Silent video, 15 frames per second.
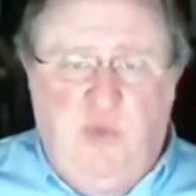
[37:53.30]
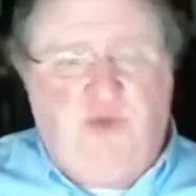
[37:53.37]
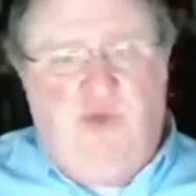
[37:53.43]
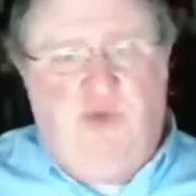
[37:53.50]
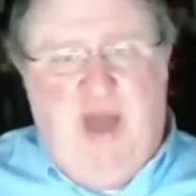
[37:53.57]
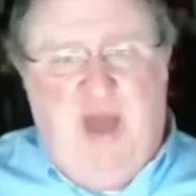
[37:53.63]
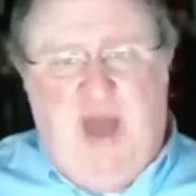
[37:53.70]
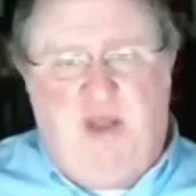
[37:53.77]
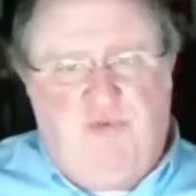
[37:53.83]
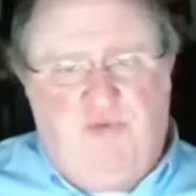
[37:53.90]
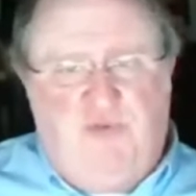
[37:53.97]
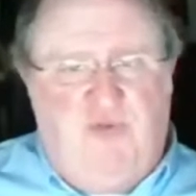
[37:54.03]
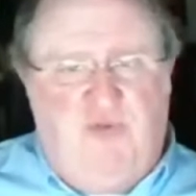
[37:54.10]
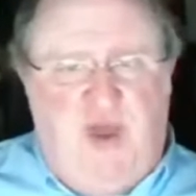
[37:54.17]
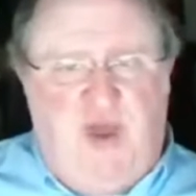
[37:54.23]
We do not
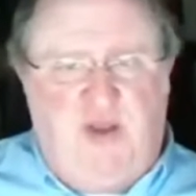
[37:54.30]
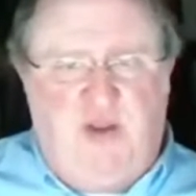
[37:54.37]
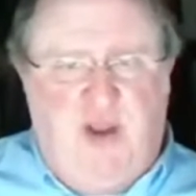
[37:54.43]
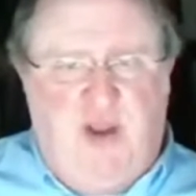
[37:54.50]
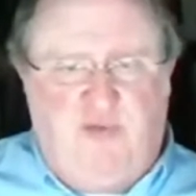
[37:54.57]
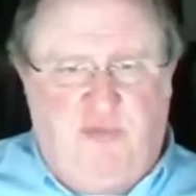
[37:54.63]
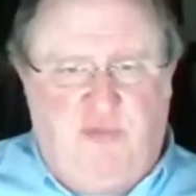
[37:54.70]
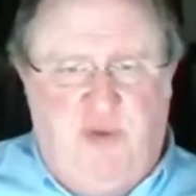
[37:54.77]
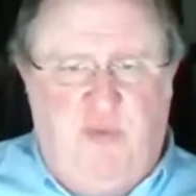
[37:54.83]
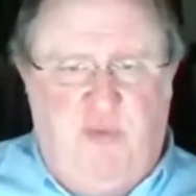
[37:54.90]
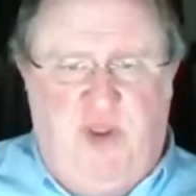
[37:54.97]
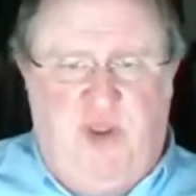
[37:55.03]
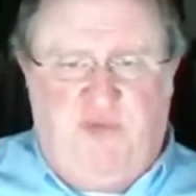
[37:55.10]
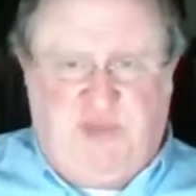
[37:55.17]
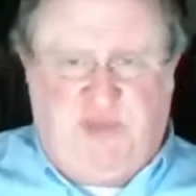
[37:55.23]
have divided government.
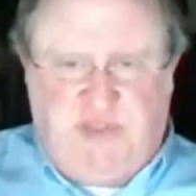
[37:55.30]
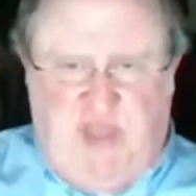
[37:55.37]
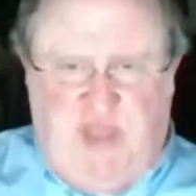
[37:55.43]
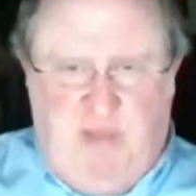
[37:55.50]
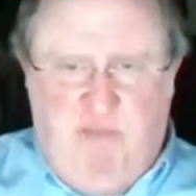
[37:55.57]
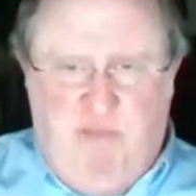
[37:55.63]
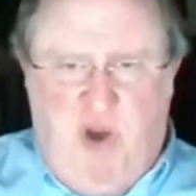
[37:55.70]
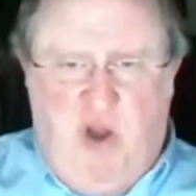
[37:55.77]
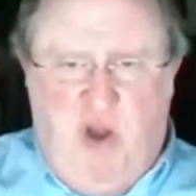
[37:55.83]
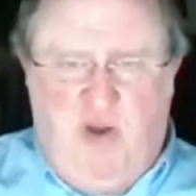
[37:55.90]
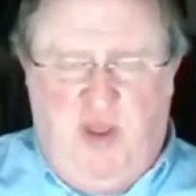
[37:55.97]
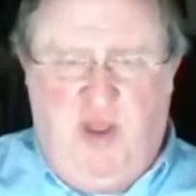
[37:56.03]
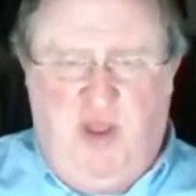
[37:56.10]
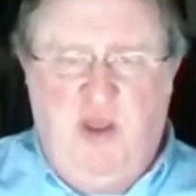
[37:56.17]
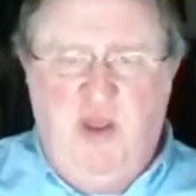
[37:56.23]
We have the same
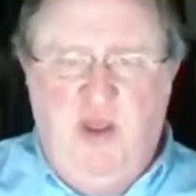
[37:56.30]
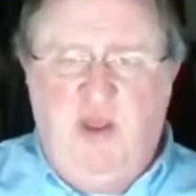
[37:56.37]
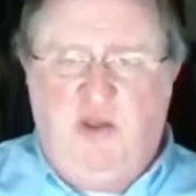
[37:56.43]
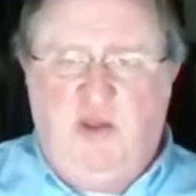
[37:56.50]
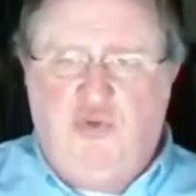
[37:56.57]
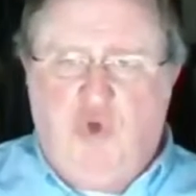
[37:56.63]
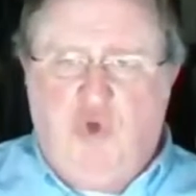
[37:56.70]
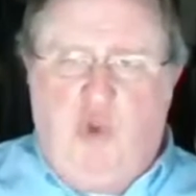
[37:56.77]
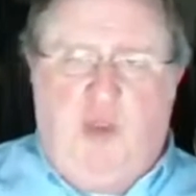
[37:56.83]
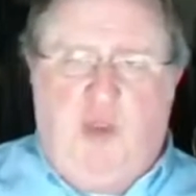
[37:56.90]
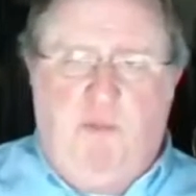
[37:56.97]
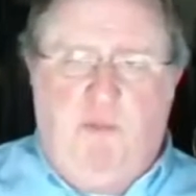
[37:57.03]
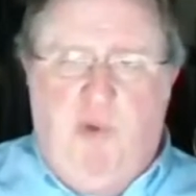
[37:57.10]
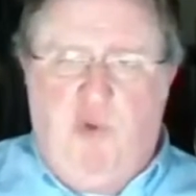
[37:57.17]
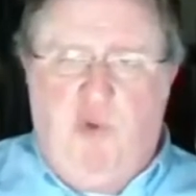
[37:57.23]
party
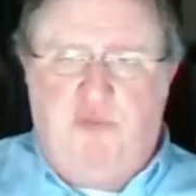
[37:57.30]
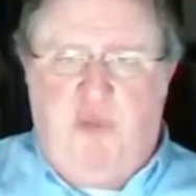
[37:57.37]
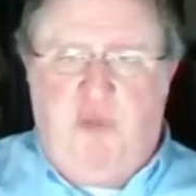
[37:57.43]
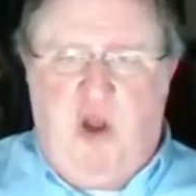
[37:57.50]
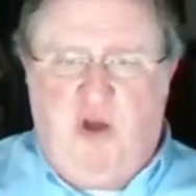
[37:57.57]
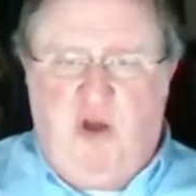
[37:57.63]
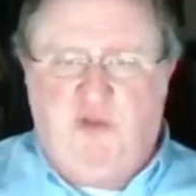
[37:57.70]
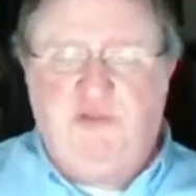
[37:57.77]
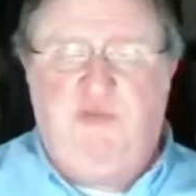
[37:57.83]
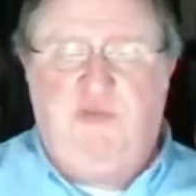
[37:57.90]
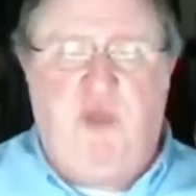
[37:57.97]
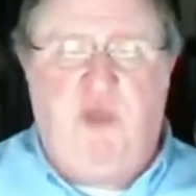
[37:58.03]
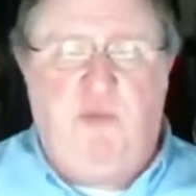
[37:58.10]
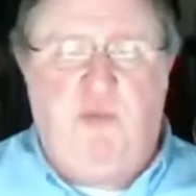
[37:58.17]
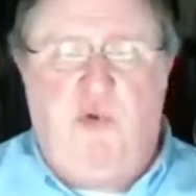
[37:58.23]
controlling both parts
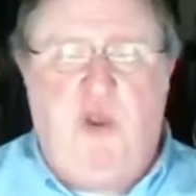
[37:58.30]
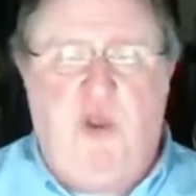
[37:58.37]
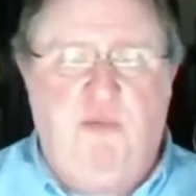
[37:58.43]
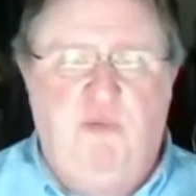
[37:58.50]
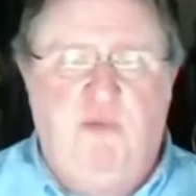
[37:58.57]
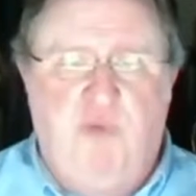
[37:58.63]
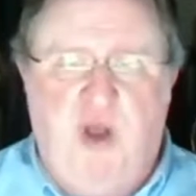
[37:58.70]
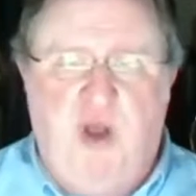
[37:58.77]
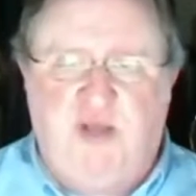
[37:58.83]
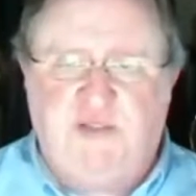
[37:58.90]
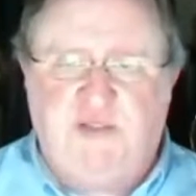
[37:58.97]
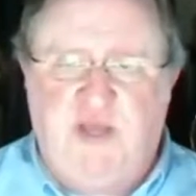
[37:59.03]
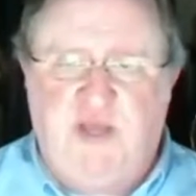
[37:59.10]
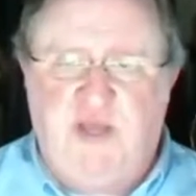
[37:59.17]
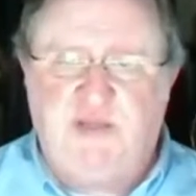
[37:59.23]
of the appointment
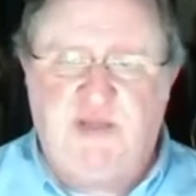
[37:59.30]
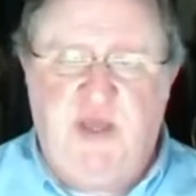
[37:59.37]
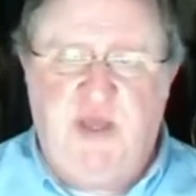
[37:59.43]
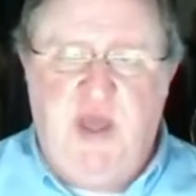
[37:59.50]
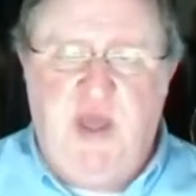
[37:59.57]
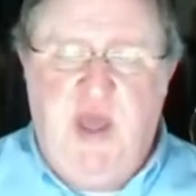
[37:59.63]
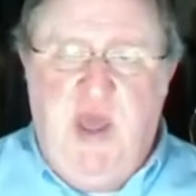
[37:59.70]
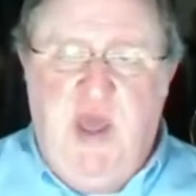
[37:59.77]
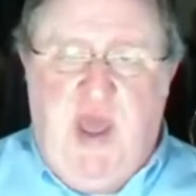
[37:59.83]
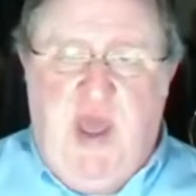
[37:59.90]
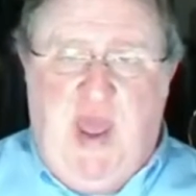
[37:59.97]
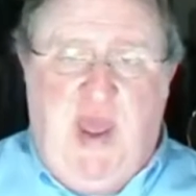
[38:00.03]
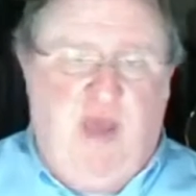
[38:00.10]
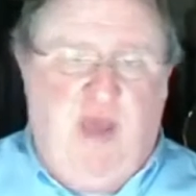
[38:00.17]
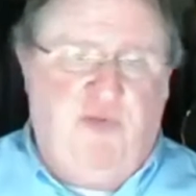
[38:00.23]
process.
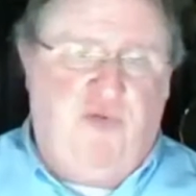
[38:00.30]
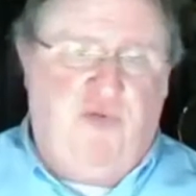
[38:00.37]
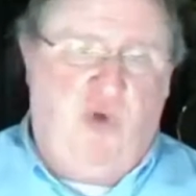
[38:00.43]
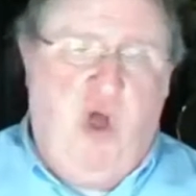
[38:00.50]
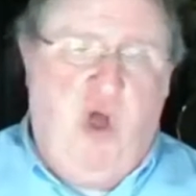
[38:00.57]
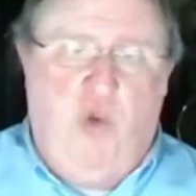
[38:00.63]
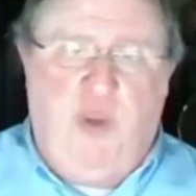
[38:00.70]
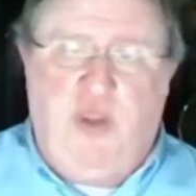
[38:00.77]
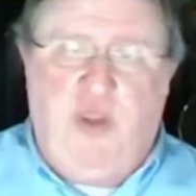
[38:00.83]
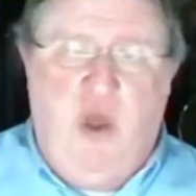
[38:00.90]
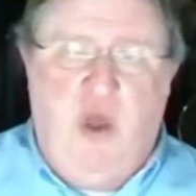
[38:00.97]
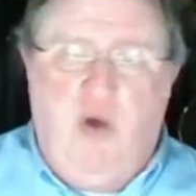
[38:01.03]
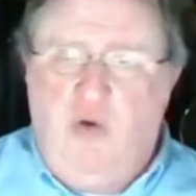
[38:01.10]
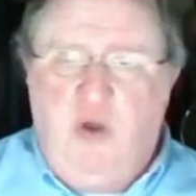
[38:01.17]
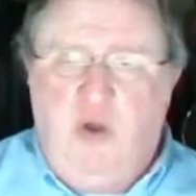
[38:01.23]
And for all we
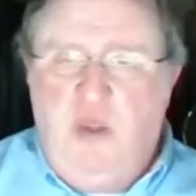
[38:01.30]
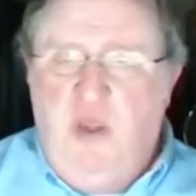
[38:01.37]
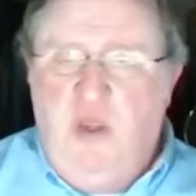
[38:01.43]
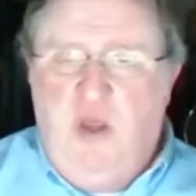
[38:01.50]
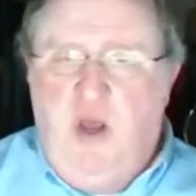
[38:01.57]
know,